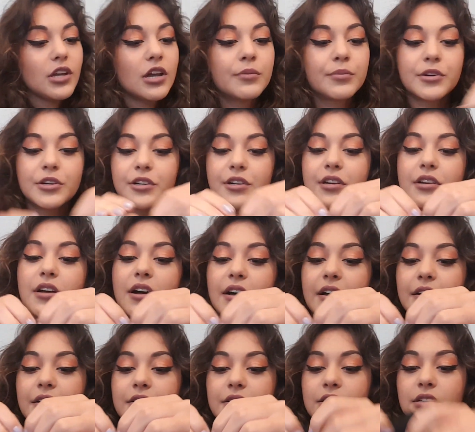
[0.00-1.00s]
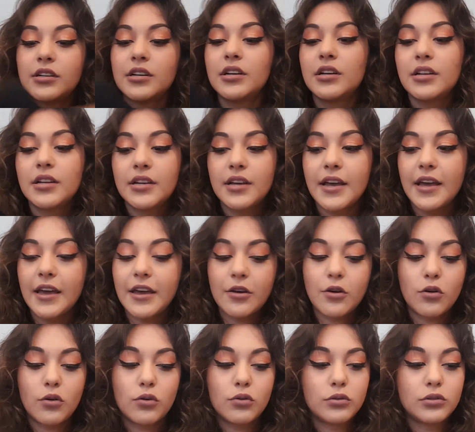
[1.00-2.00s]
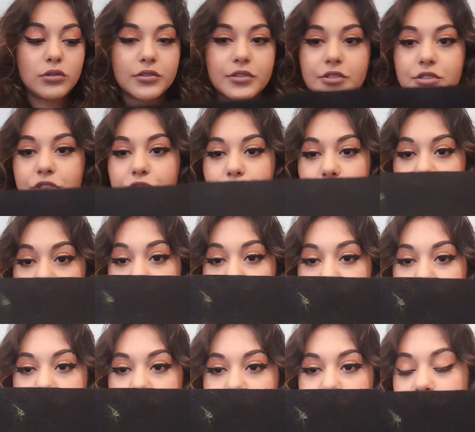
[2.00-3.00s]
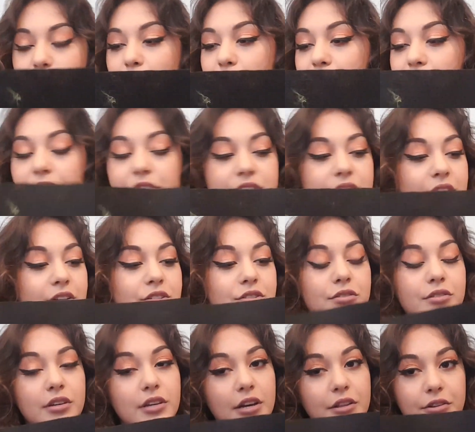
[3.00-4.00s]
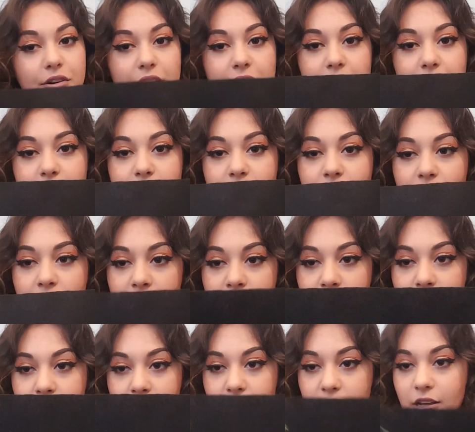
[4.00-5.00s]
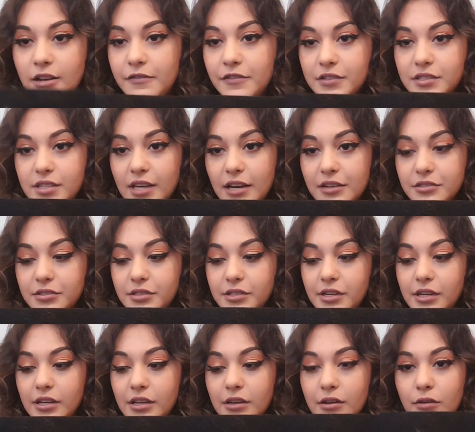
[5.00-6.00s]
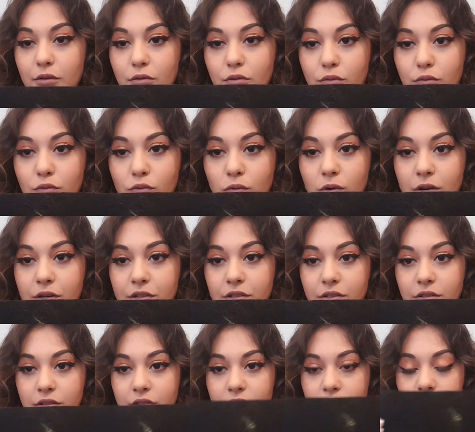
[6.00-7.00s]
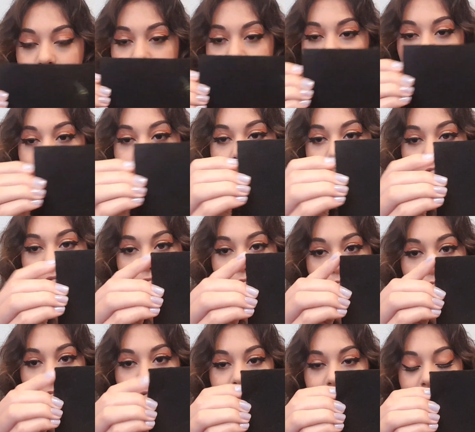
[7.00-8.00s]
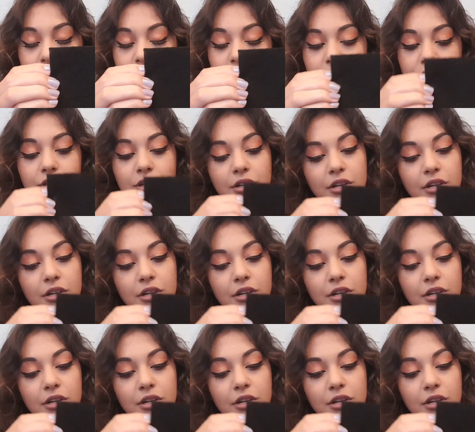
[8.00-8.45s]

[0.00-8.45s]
I'm going to cut a whole strip from this end to the other end of exactly one inch.